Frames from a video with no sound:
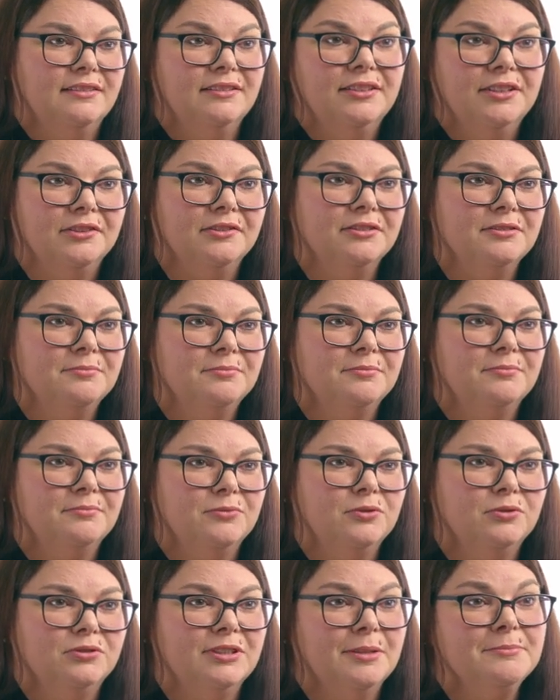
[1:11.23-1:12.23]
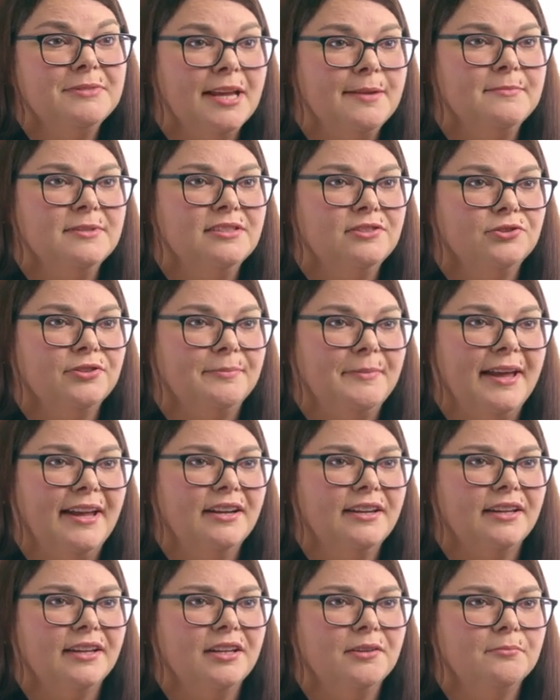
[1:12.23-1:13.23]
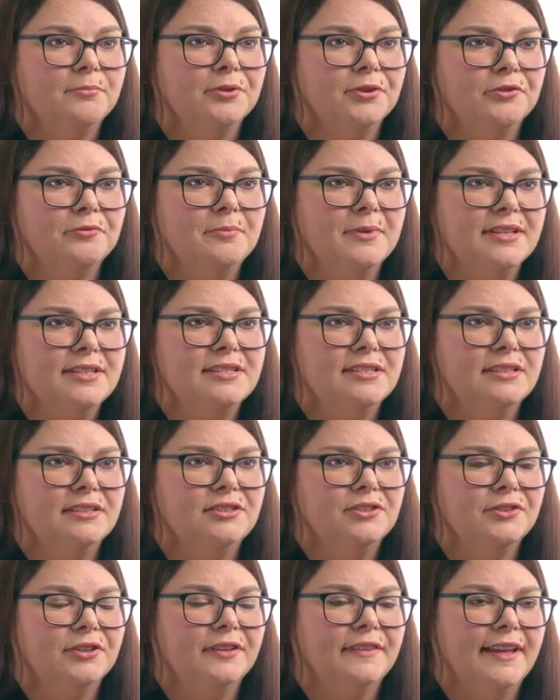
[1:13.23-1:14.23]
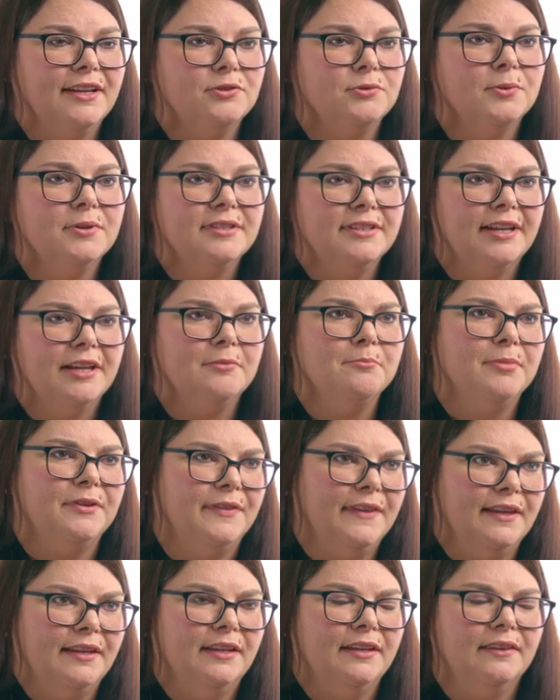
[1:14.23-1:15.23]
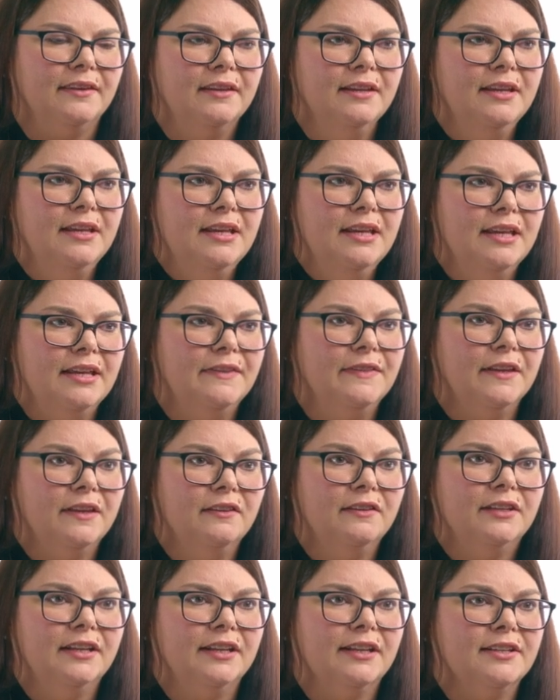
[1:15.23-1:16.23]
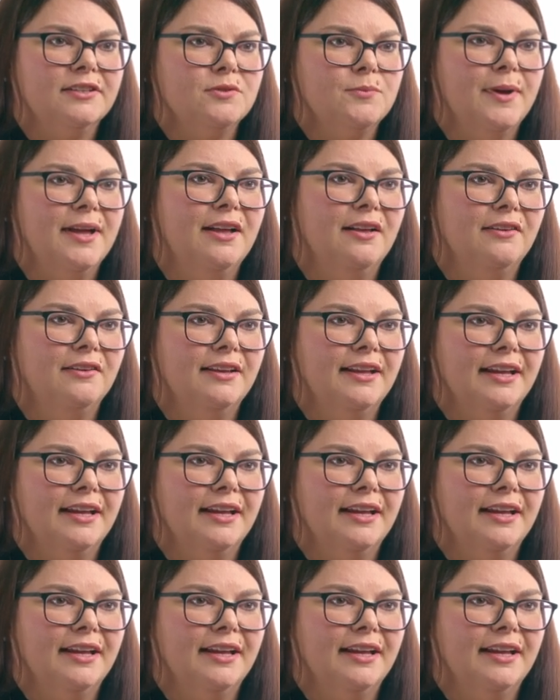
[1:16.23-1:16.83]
you know, sometimes dramatic improvements during that short time, but then in the clinic as well,